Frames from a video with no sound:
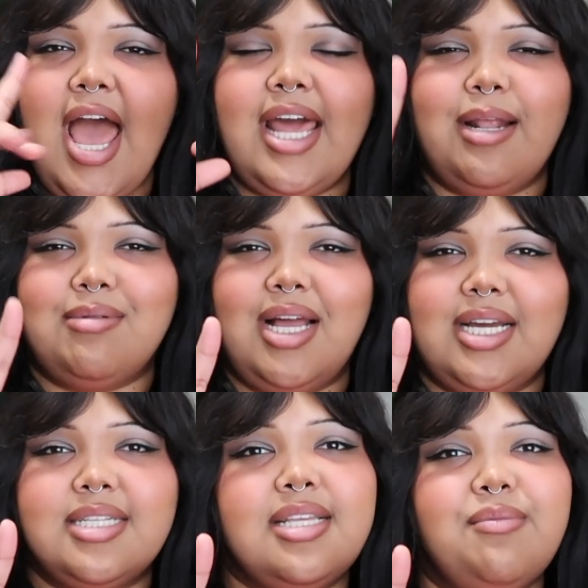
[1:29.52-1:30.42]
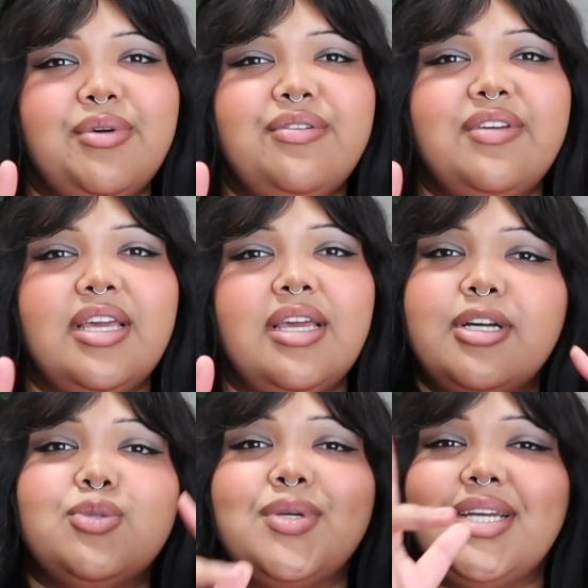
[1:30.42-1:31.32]
and I'm not gonna say movie
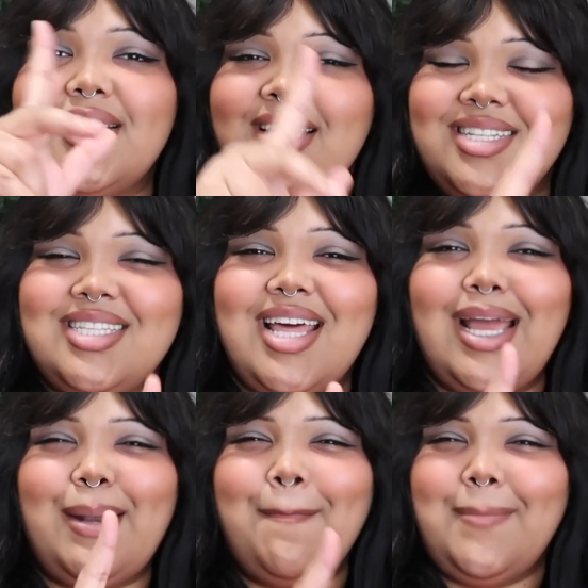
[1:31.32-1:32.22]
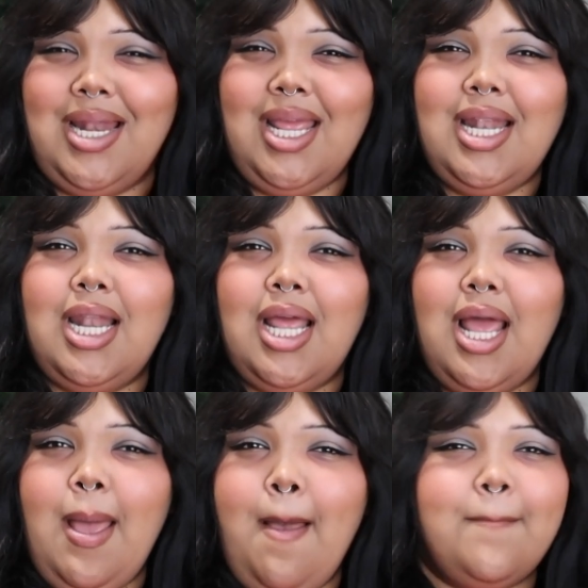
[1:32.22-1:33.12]
because we're gonna get into that in a minute,
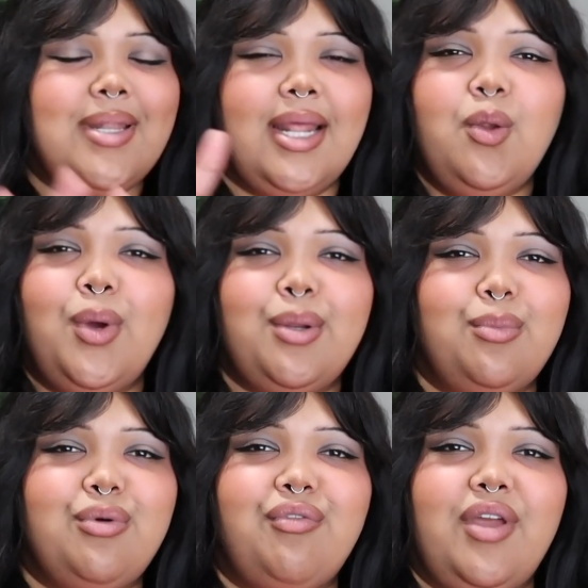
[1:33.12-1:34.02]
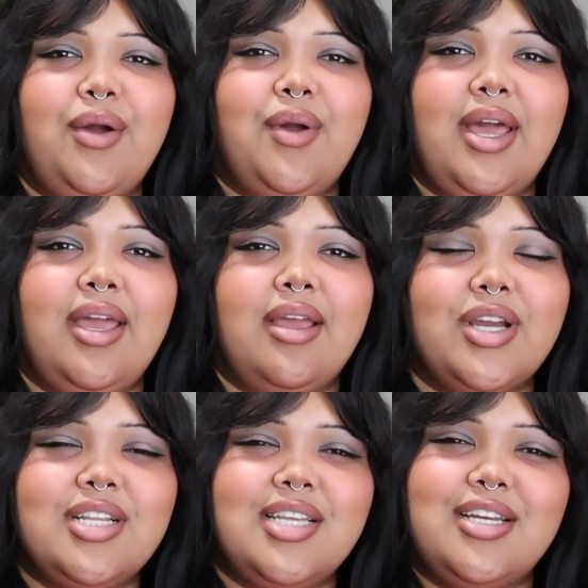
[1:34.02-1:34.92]
but I don't want a movie, okay? We're
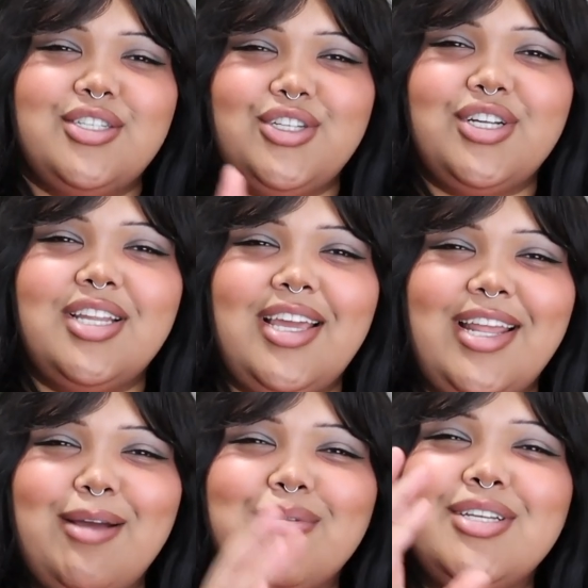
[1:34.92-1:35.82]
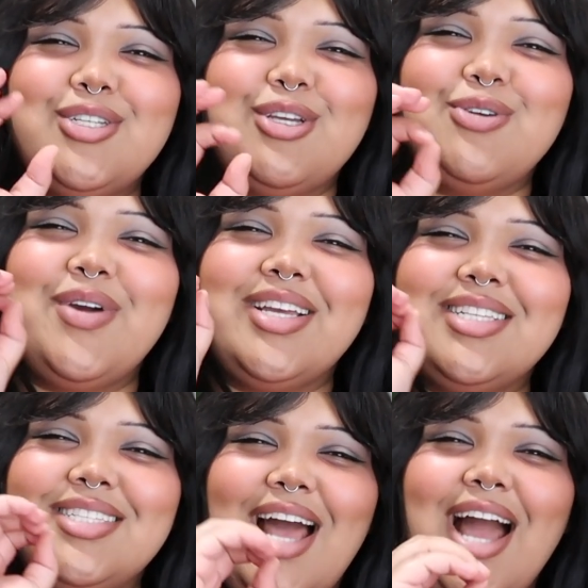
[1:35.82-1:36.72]
gonna take a journey, and I'm gonna show you
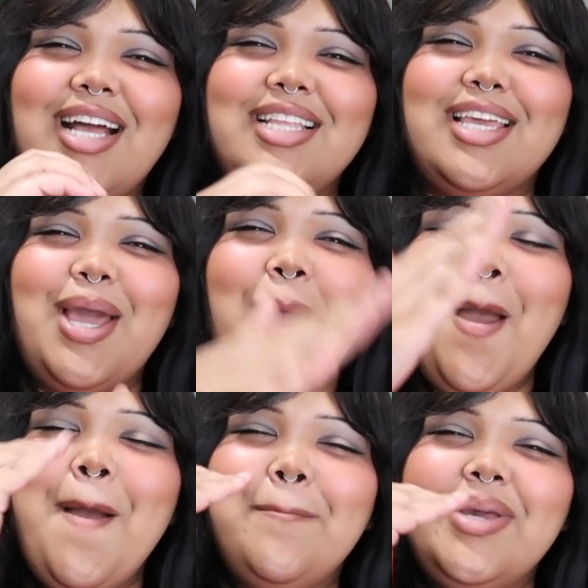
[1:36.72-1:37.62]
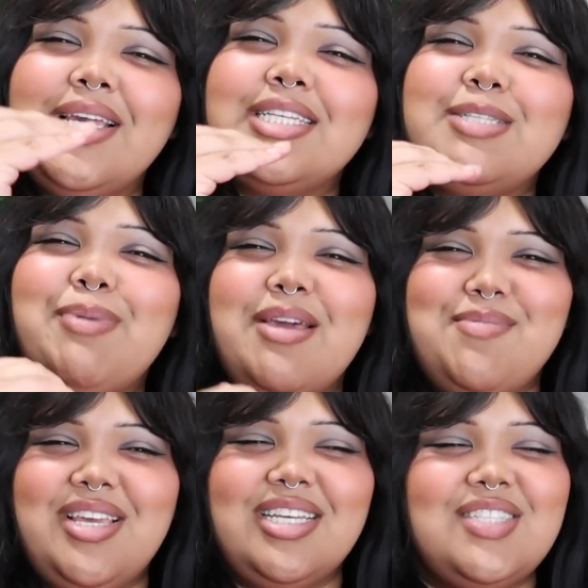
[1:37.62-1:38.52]
exactly piece by
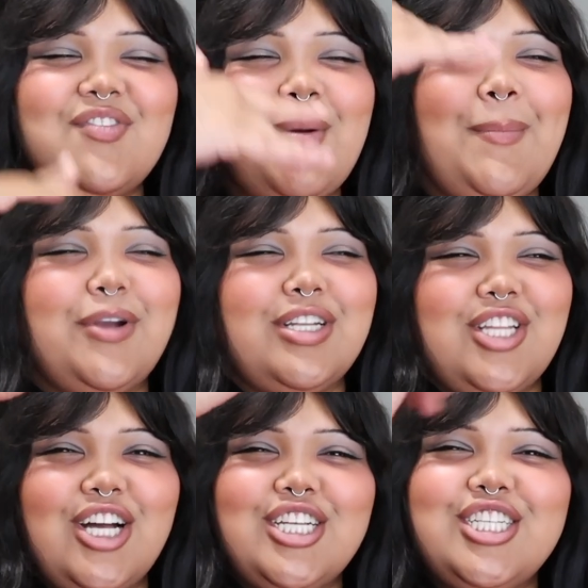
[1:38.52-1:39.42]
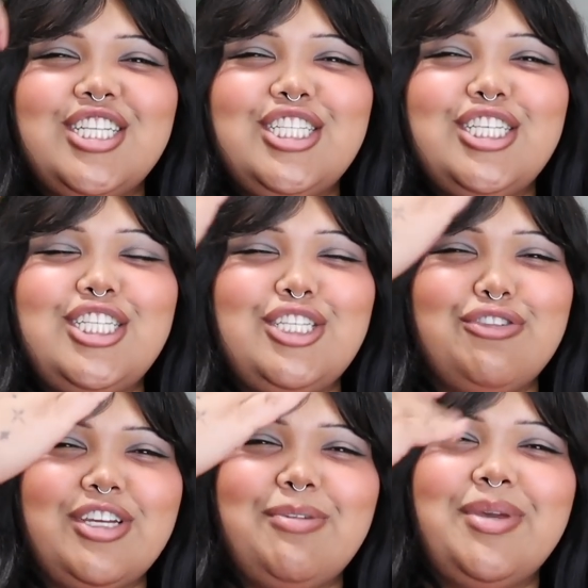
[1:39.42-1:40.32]
piece, from production to
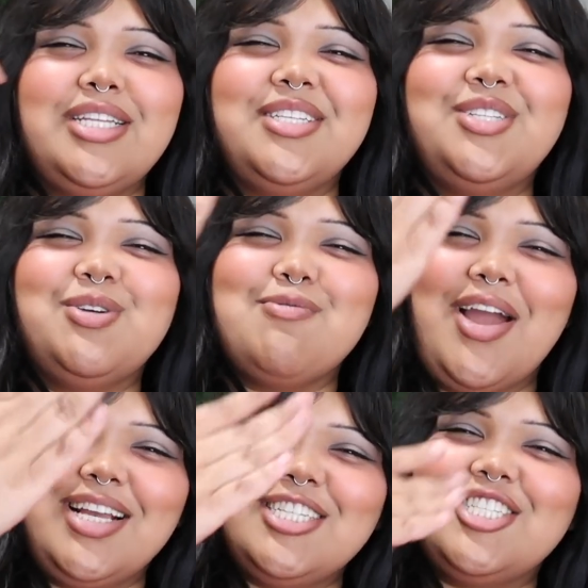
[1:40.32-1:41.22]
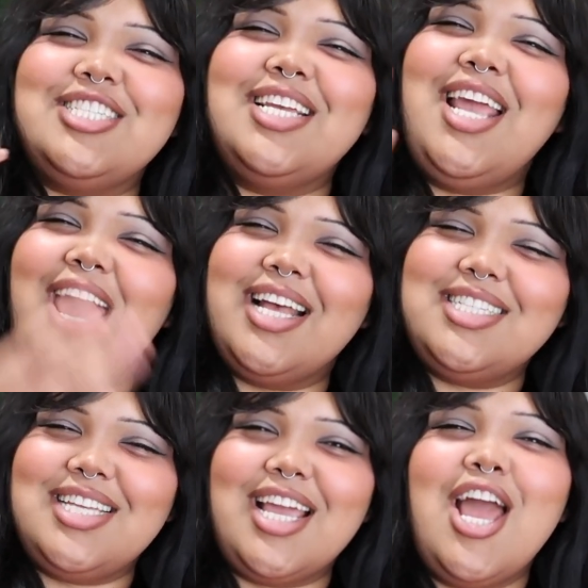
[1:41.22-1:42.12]
streaming to direction to
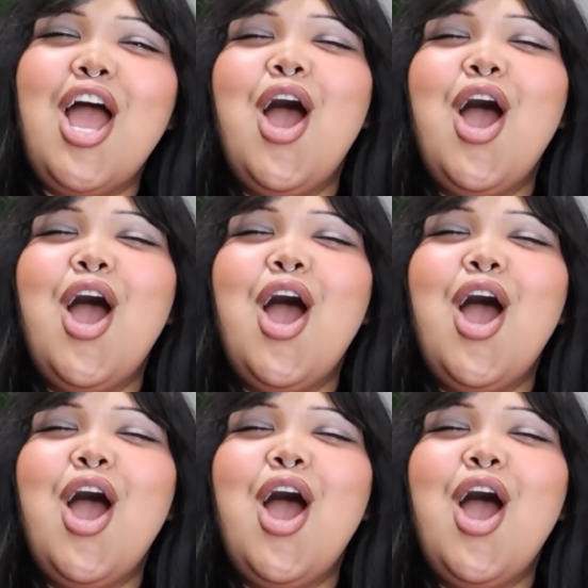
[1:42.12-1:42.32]
casting,